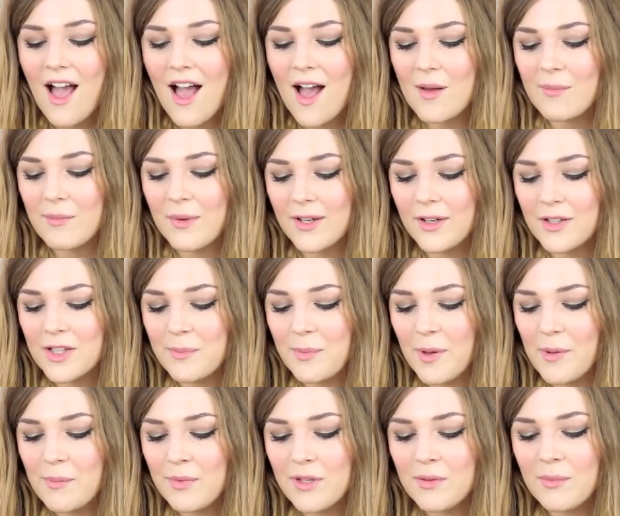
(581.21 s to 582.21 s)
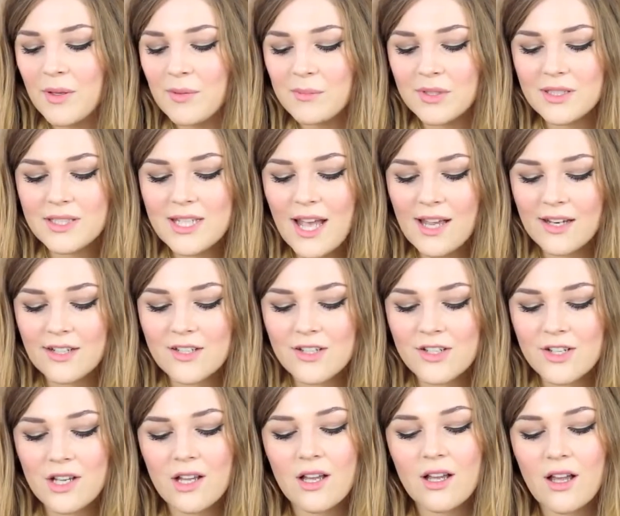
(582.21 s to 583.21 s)
I got the Bumble and Bumble
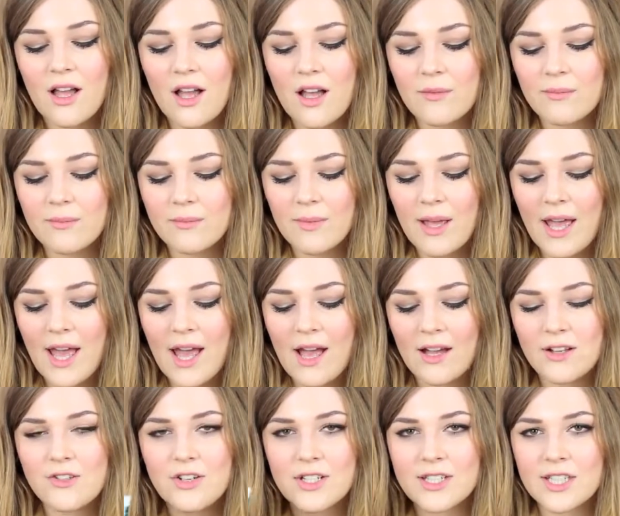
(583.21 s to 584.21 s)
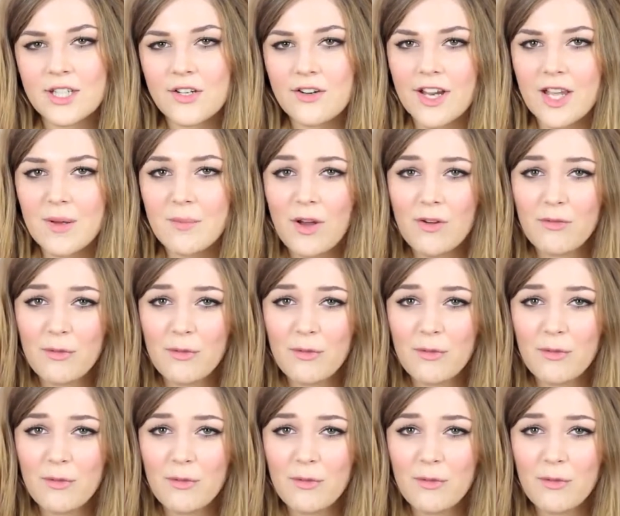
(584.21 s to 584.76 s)
Texture Hair Undressing Cream.